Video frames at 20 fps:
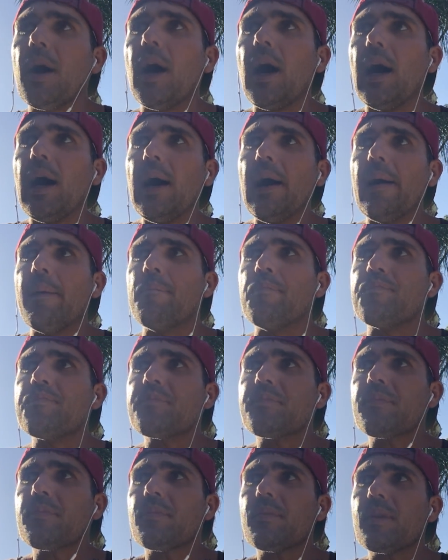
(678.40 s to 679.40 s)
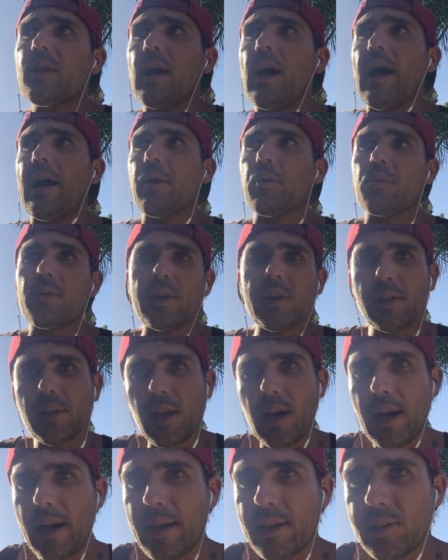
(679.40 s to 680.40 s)
Um, I
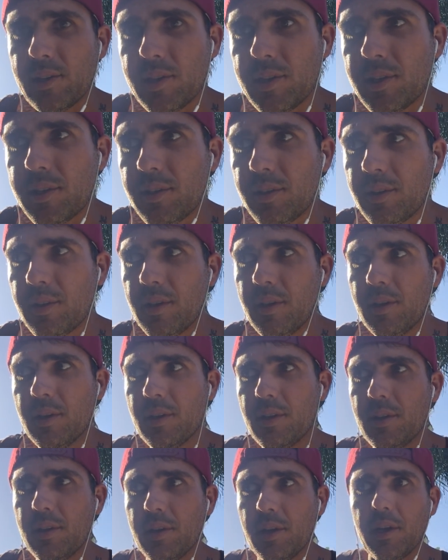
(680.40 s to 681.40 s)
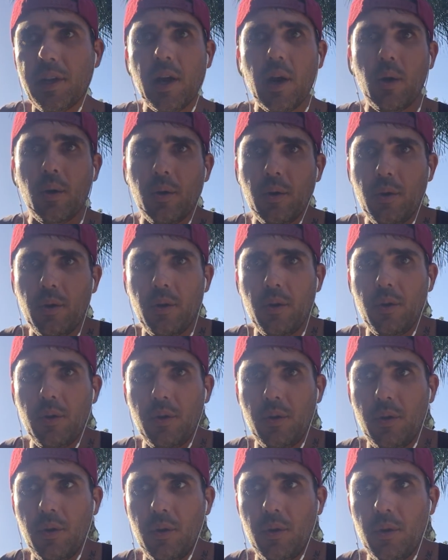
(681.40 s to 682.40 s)
realized, you know,
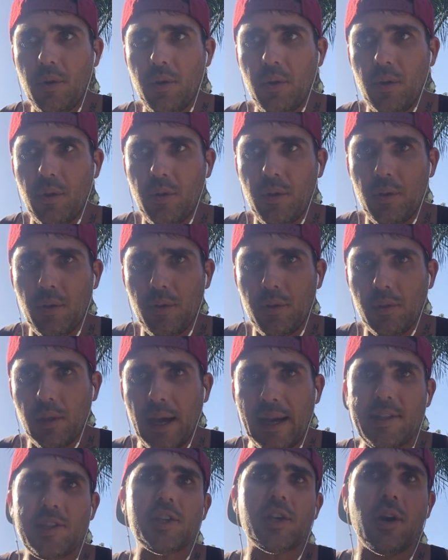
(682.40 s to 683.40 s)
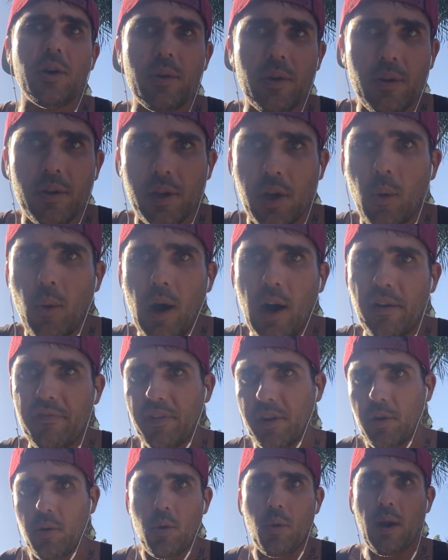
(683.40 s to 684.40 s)
lights go go off
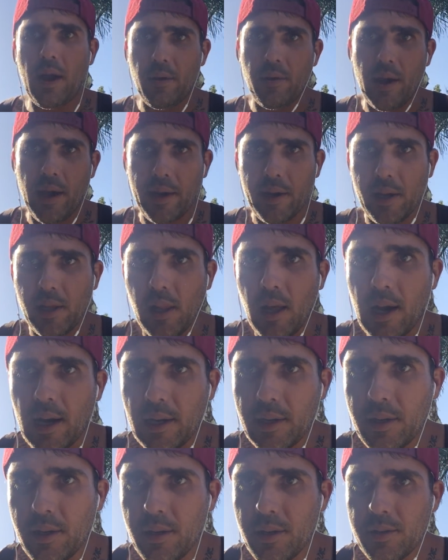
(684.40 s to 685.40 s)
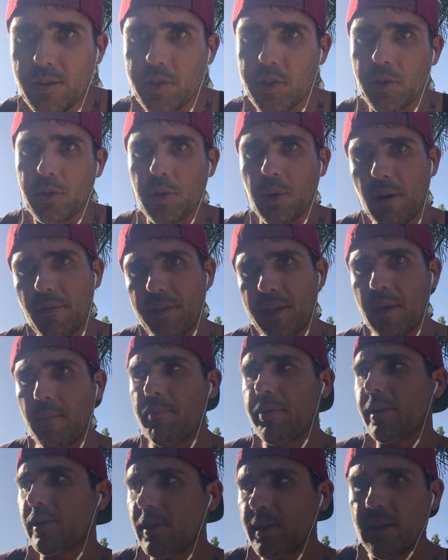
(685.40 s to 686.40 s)
at around nine o'clock. So you have the
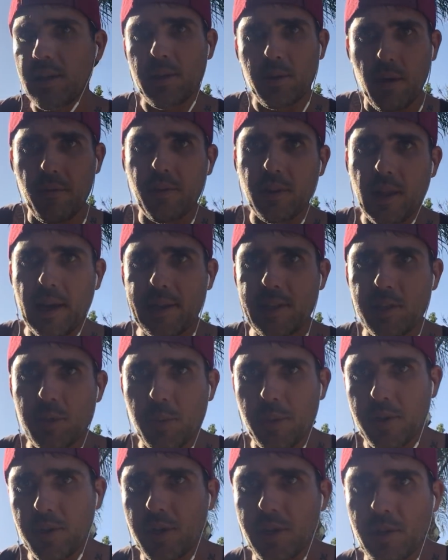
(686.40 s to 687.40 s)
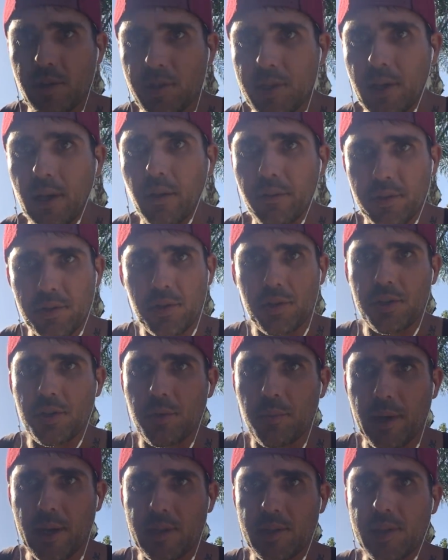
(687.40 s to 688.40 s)
ability, you have a light switch in your cell. These are
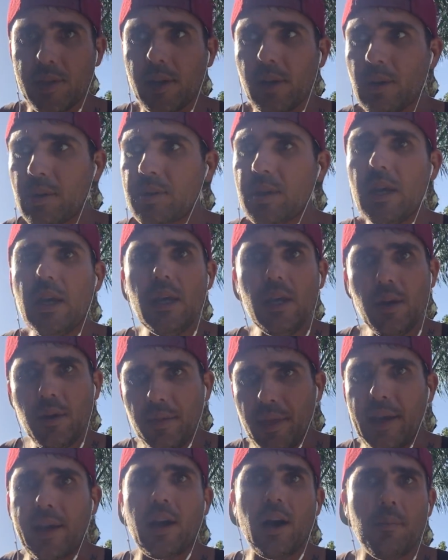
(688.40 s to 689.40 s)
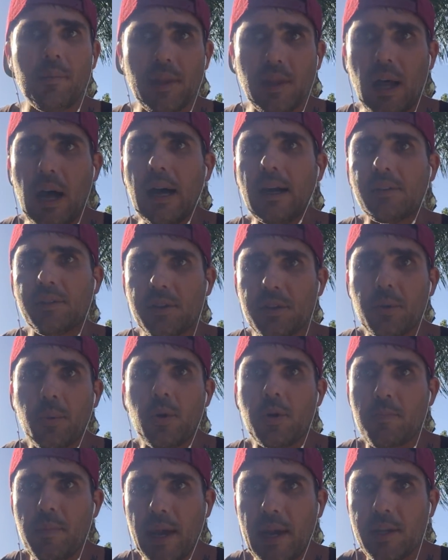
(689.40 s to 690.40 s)
two-man cells. They come and lock the
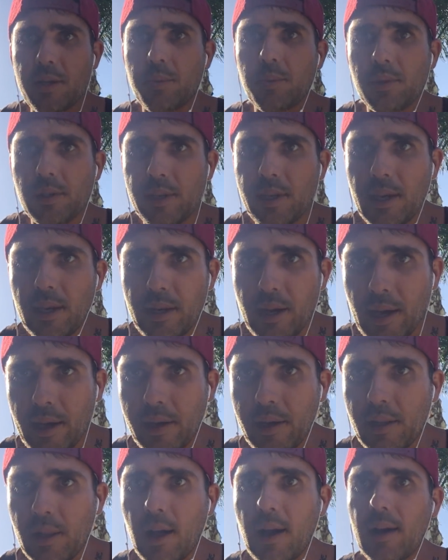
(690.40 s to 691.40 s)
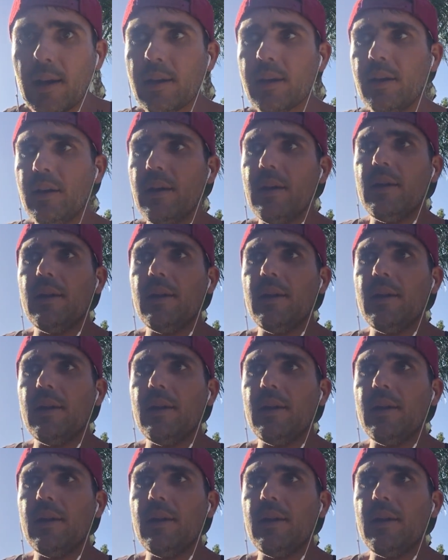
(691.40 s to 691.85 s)
door manually at nine o'clock.